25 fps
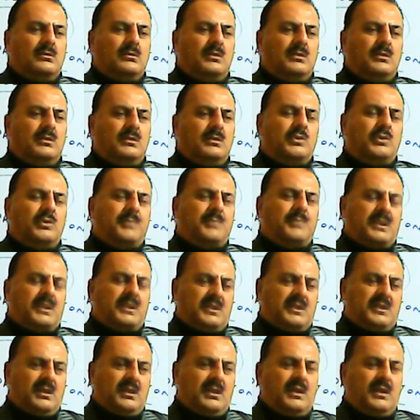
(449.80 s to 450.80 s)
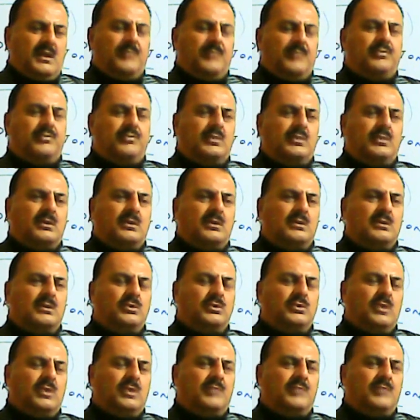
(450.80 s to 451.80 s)
in your practical life, uh,
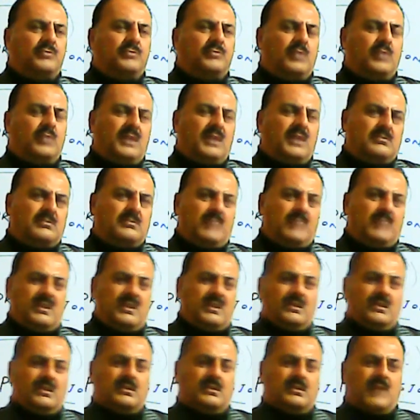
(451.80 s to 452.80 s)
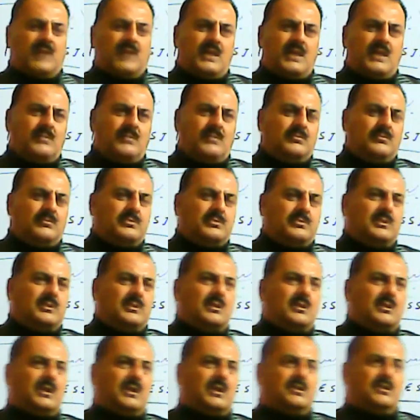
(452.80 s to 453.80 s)
you have to, as many times
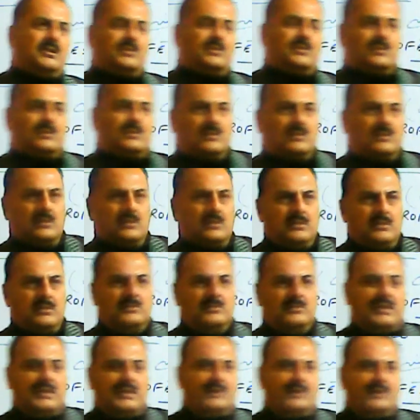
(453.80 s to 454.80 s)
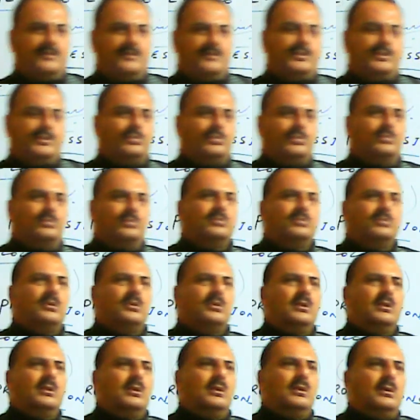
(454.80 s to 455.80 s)
I uh, said you,
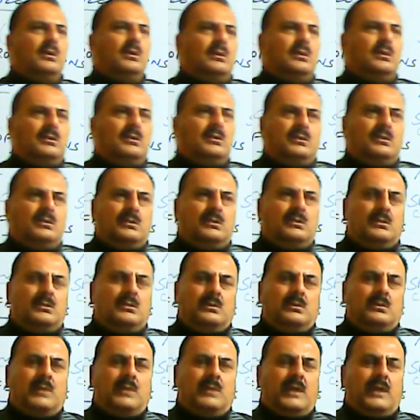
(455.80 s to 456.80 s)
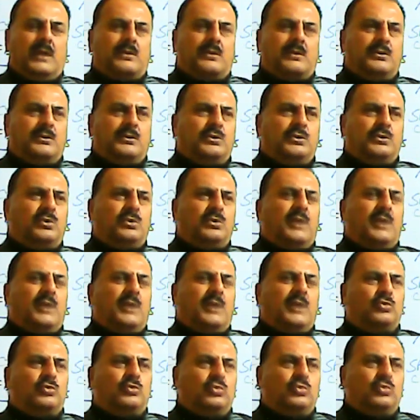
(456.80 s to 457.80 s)
that you
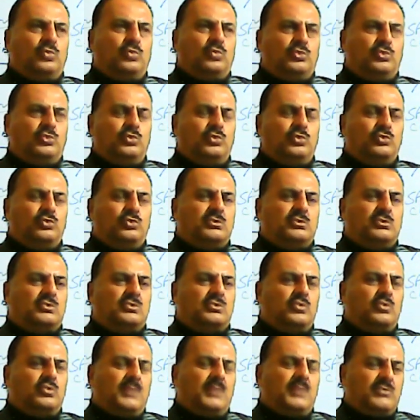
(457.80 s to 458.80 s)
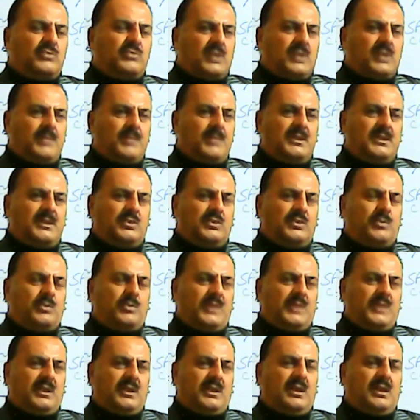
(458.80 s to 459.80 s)
have to use too much vocabulary in your
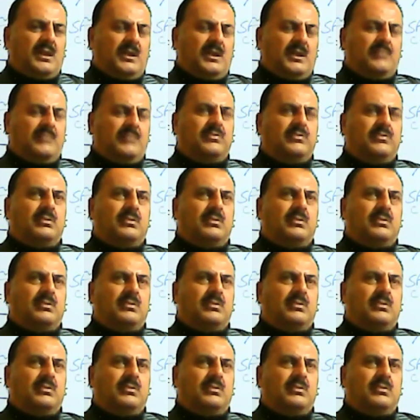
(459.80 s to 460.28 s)
practical life,